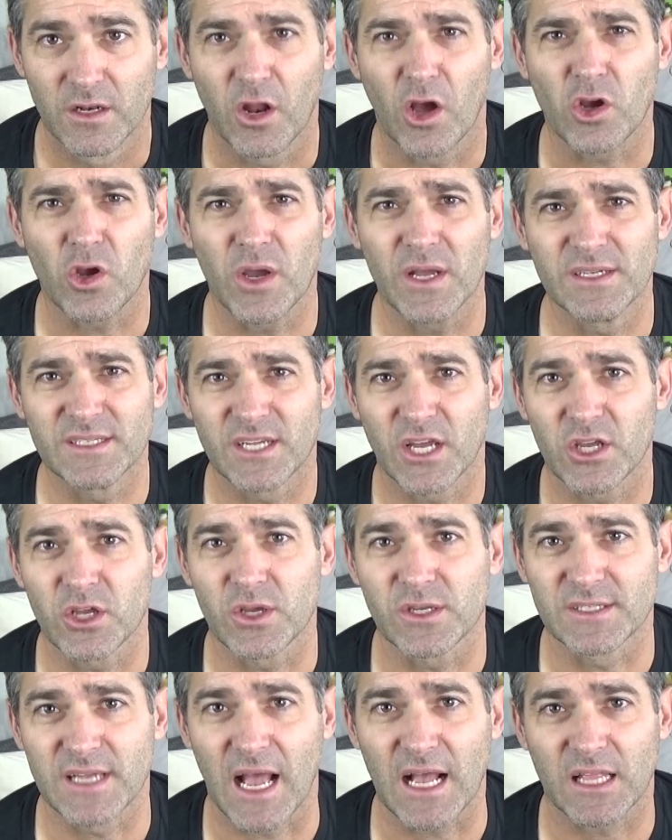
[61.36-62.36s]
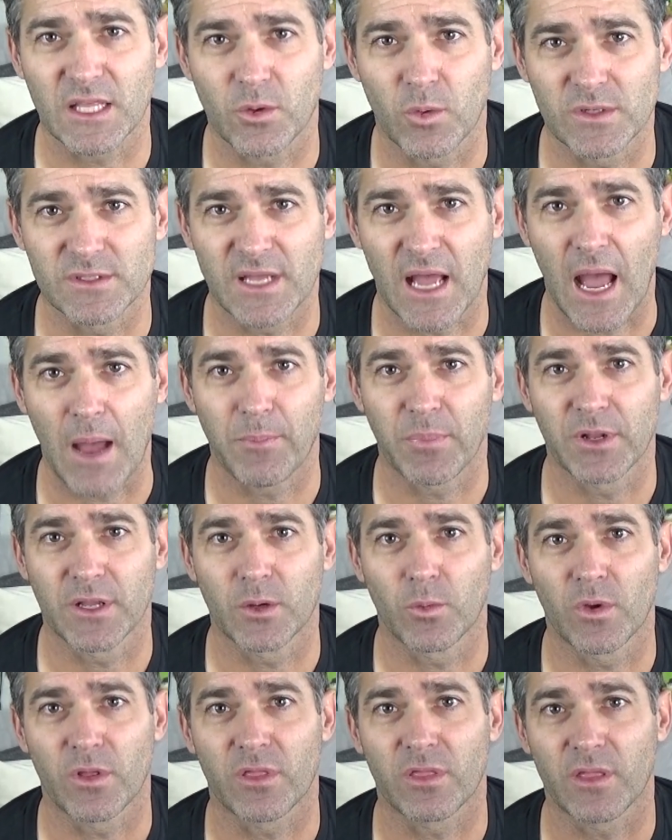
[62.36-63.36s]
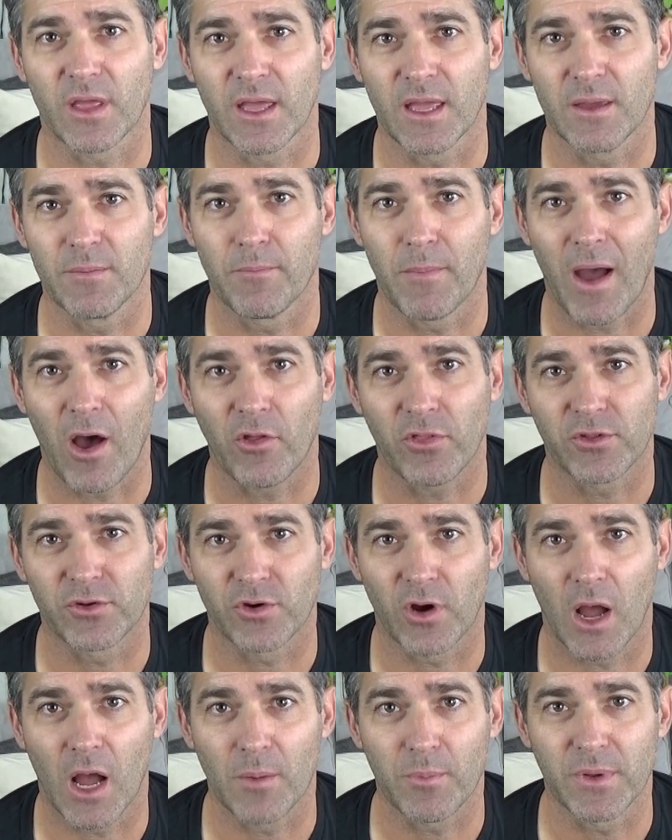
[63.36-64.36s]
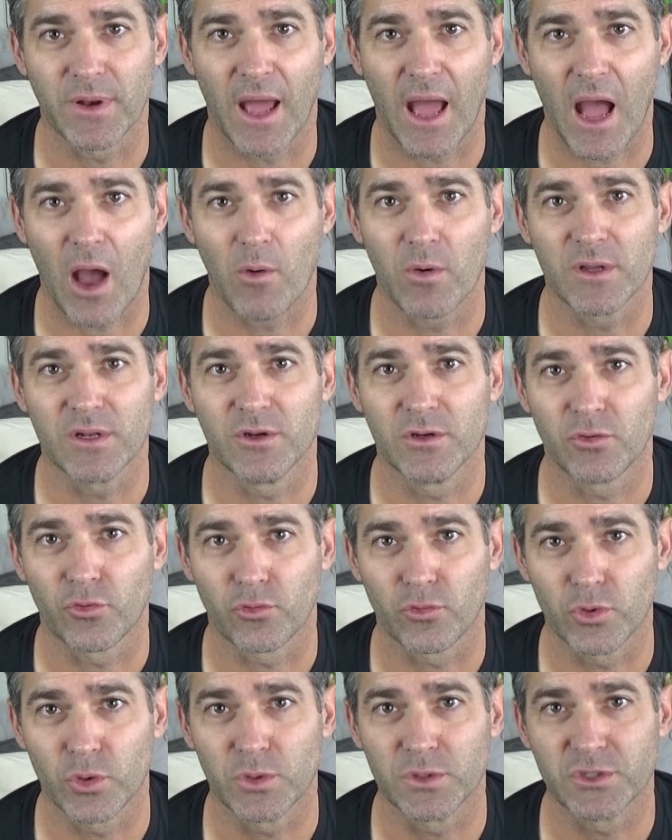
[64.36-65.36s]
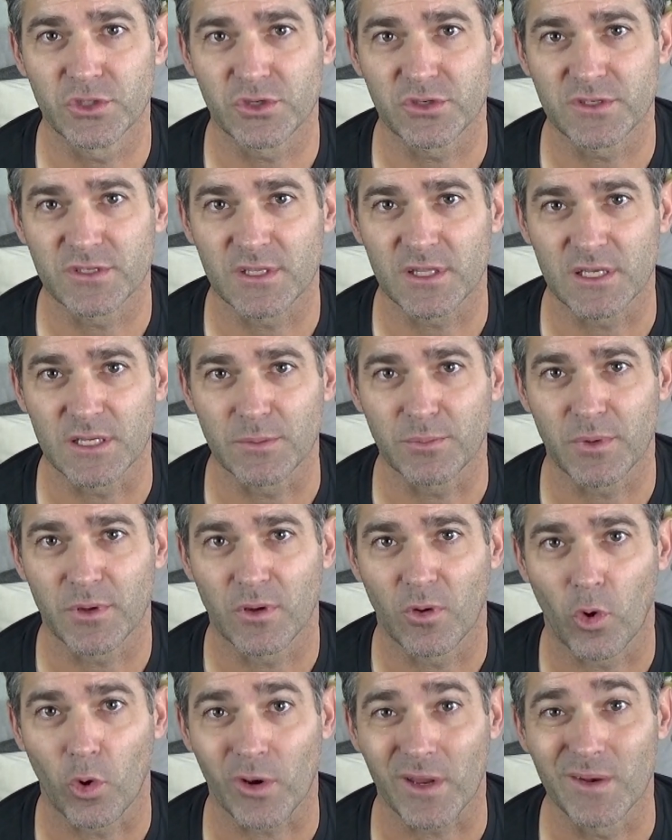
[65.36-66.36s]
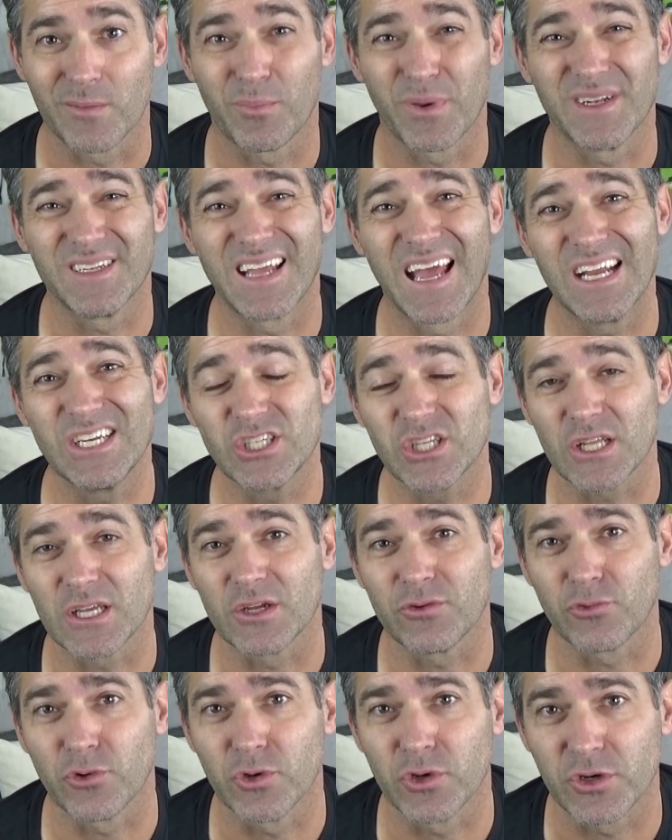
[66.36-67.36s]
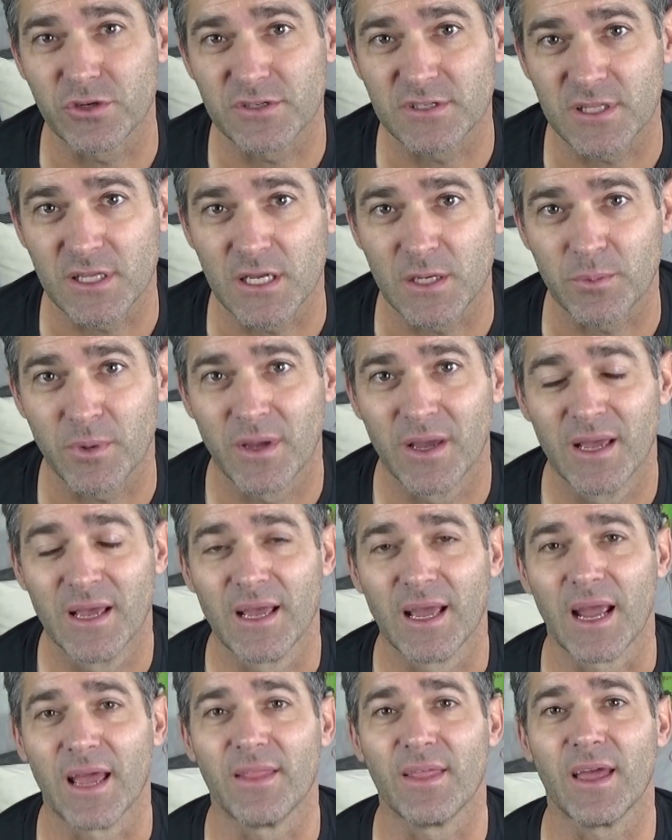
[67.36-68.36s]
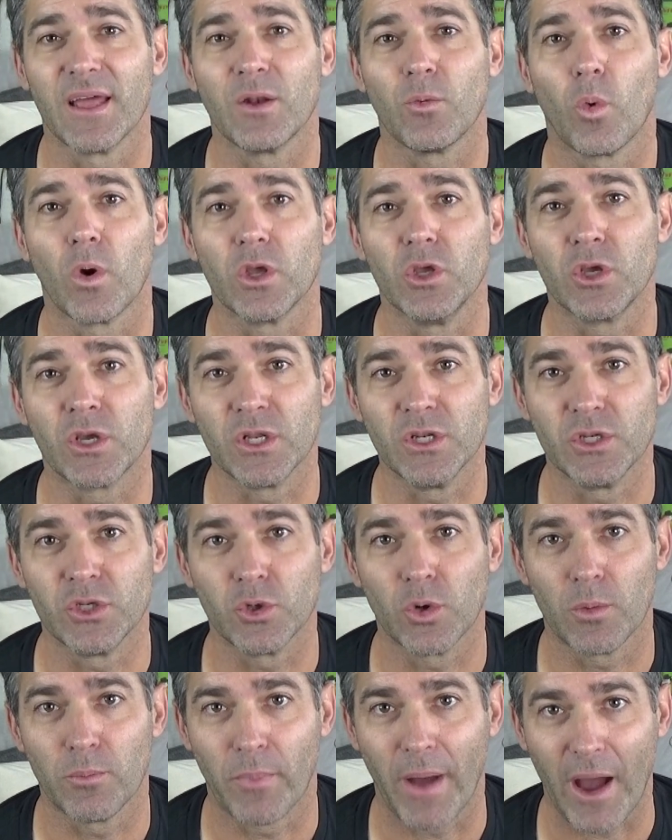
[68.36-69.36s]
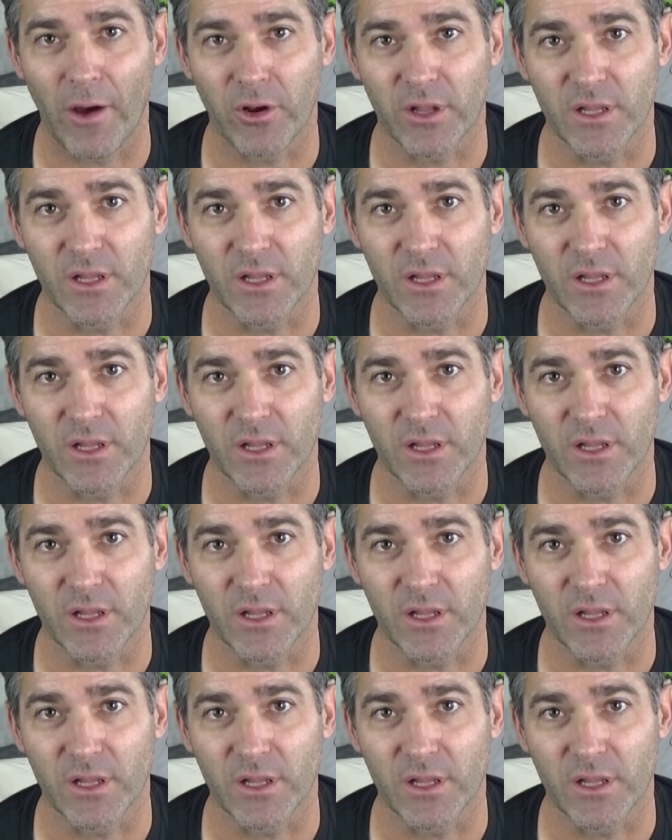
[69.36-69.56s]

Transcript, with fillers: Now I'll go ahead and tell you exactly what's happening with a mouth drop and how it ruins your sleep, or can potentially ruin your sleep, and then what you can do about